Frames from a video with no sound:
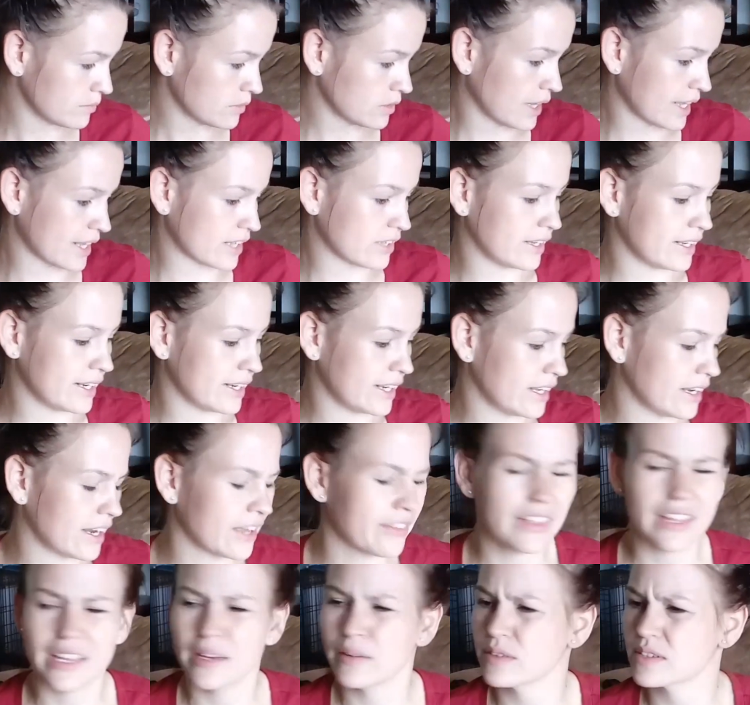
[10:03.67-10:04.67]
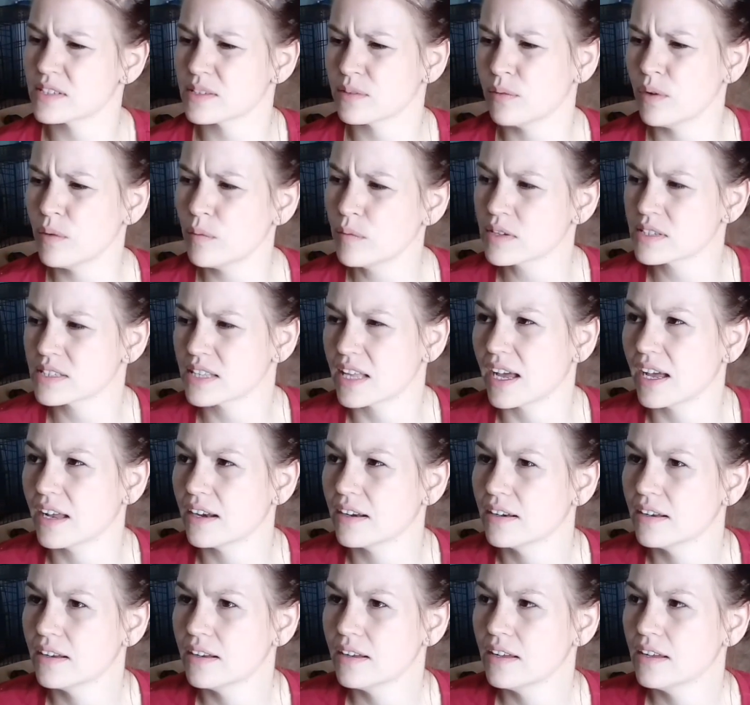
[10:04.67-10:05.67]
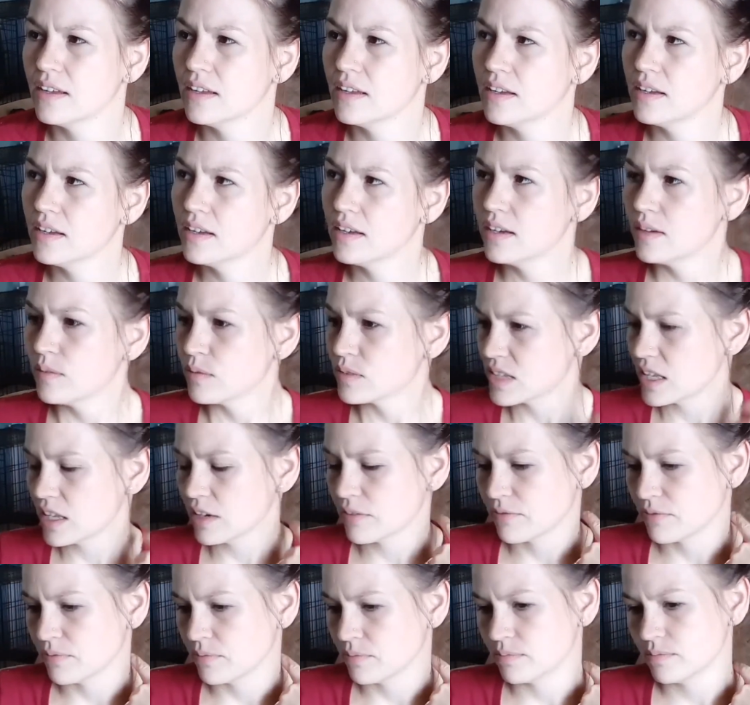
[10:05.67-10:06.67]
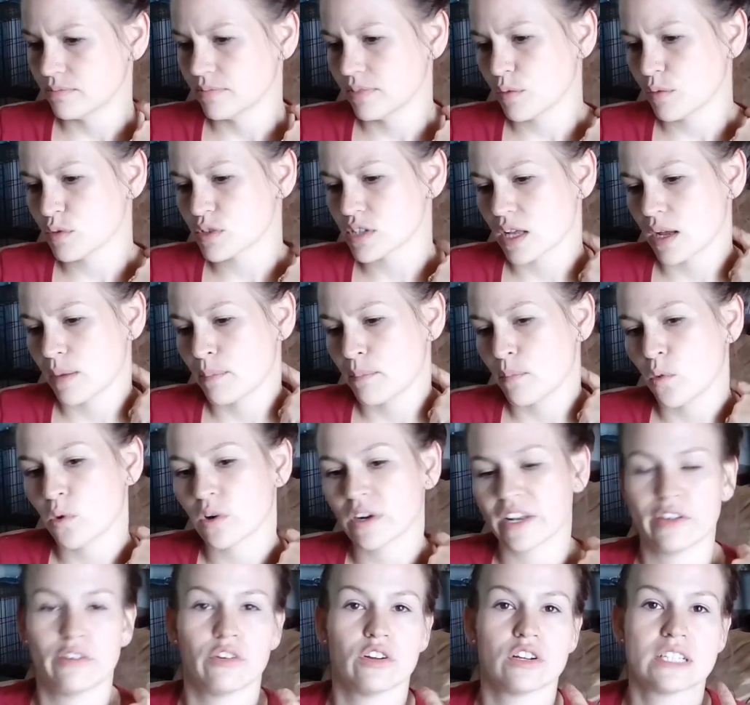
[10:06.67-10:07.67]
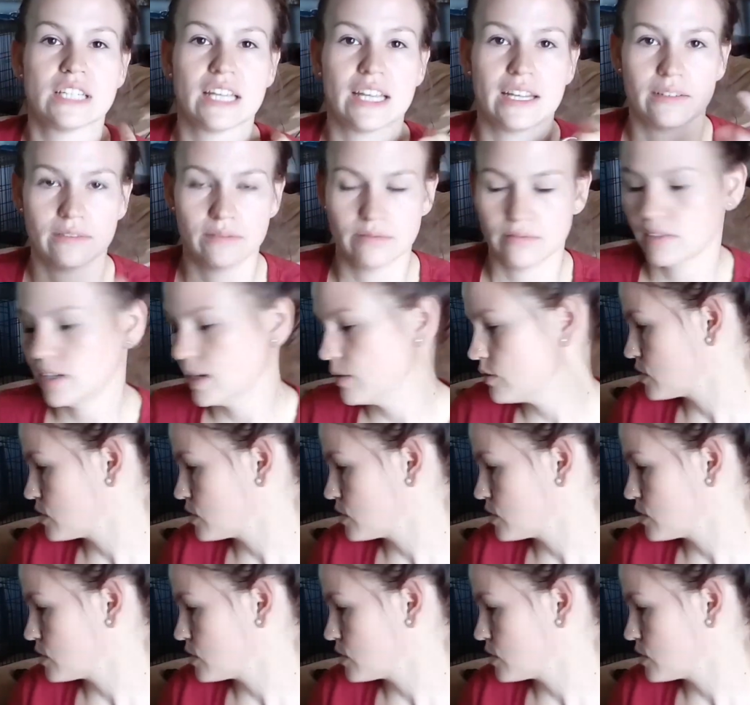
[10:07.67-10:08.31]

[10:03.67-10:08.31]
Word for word: like cleaning, I think it was, what was that? So that it was a morning routine. It was a